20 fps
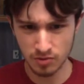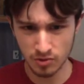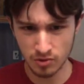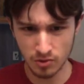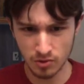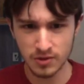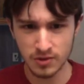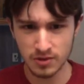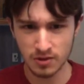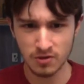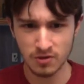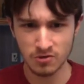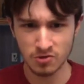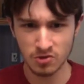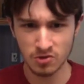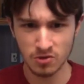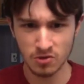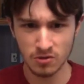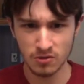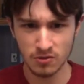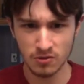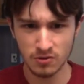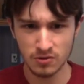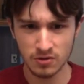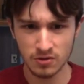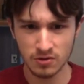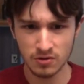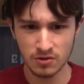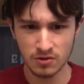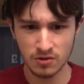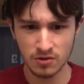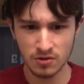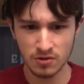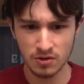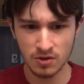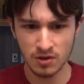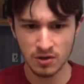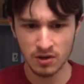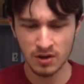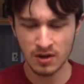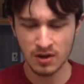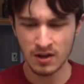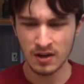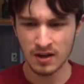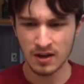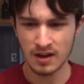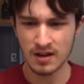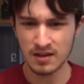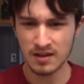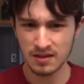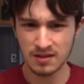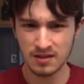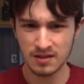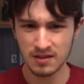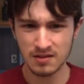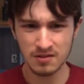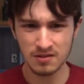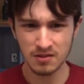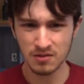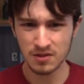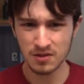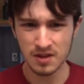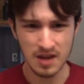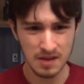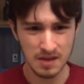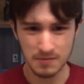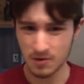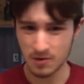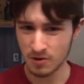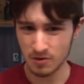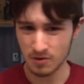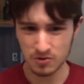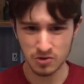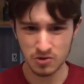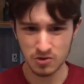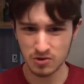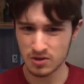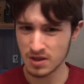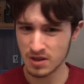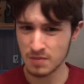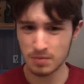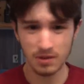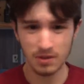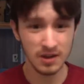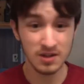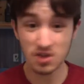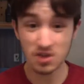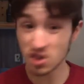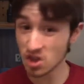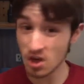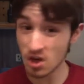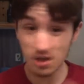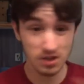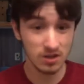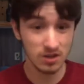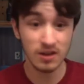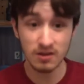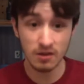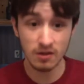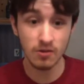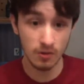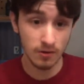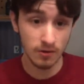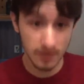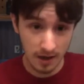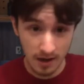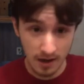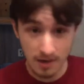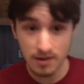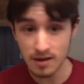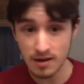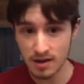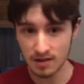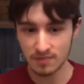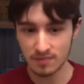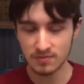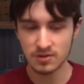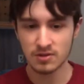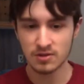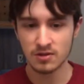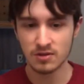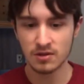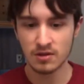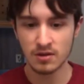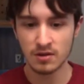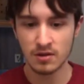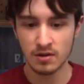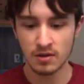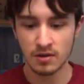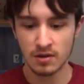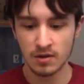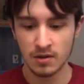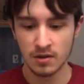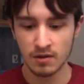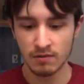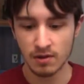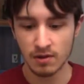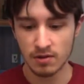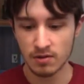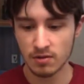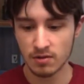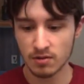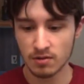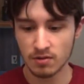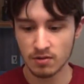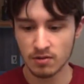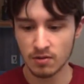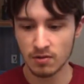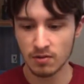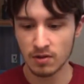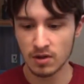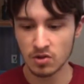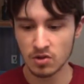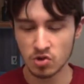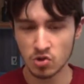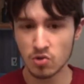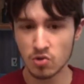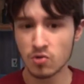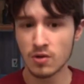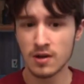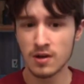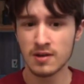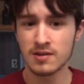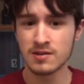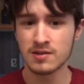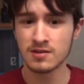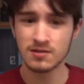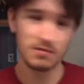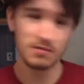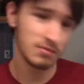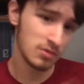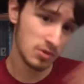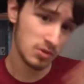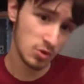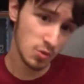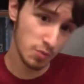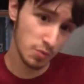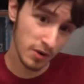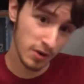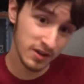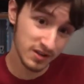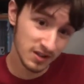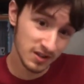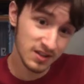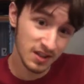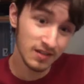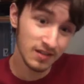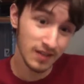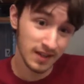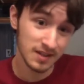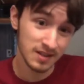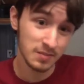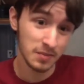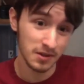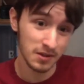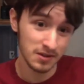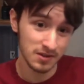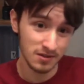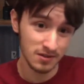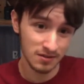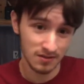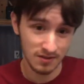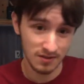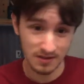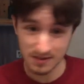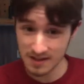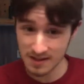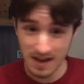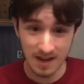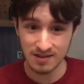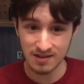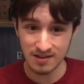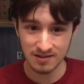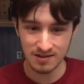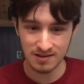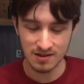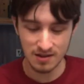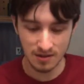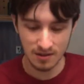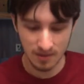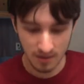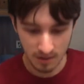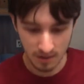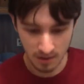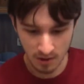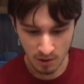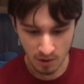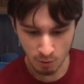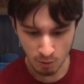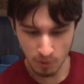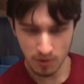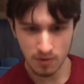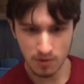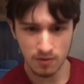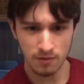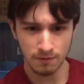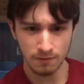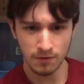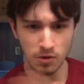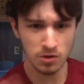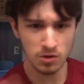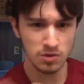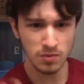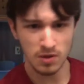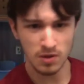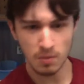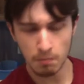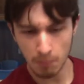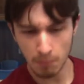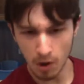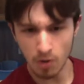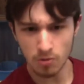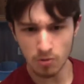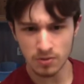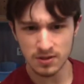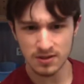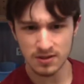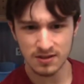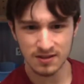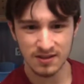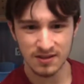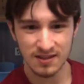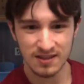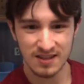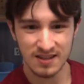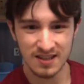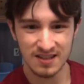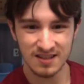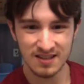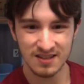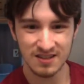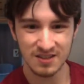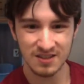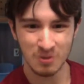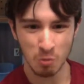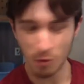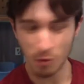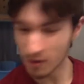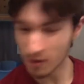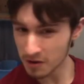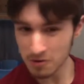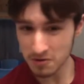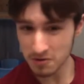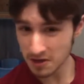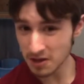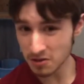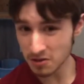joystick controllers. And the game cartridges, they play just like their arcade games. In fact, insert credits, you press the select button. It's that easy. What confuses me the most is, where do you